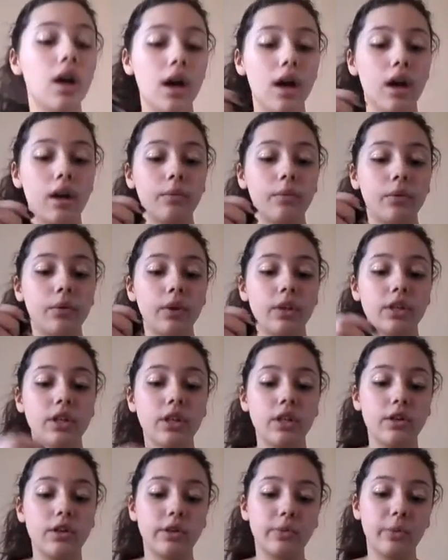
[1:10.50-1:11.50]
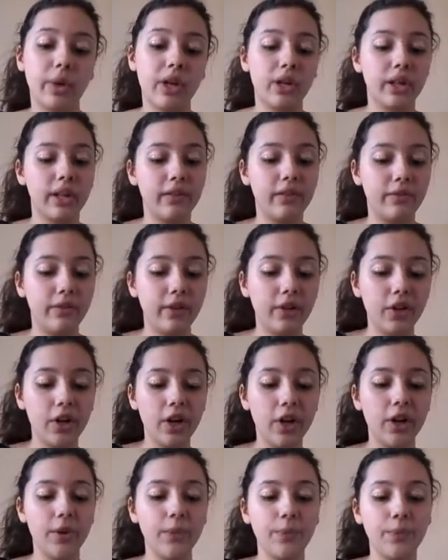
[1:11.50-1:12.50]
And I'm going to use my clean
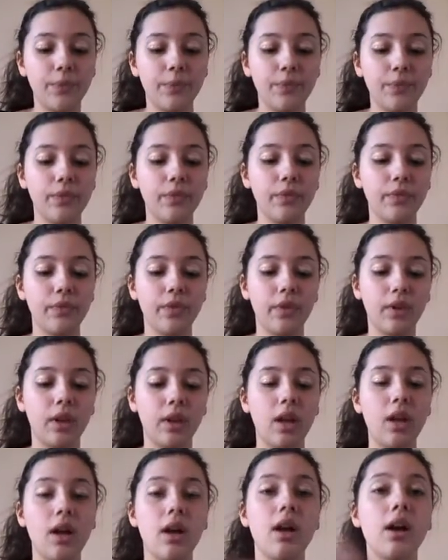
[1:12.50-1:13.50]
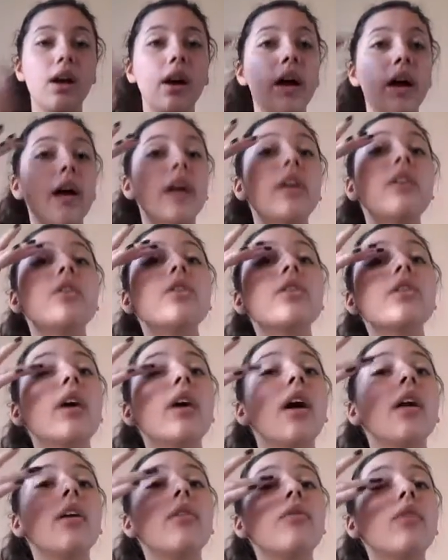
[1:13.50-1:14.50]
finger and just
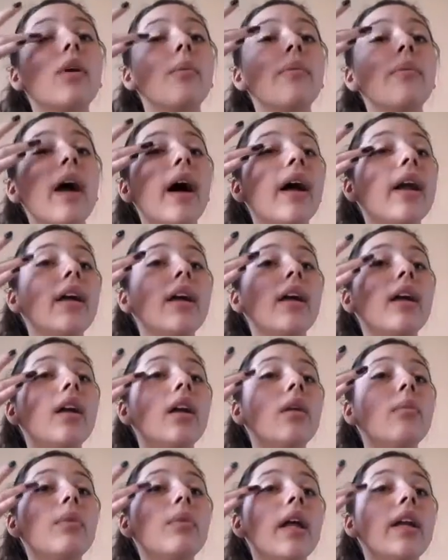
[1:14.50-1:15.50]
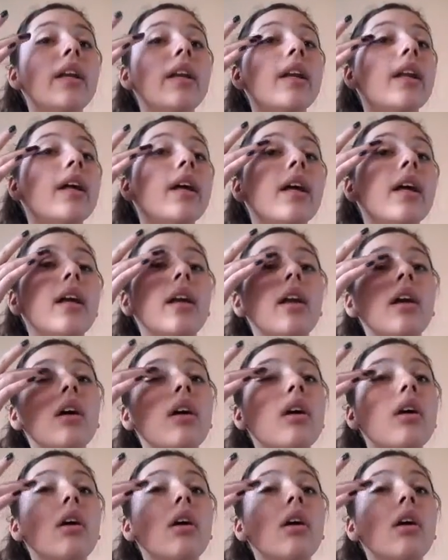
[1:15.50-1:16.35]
kind of rub that in, blend it in.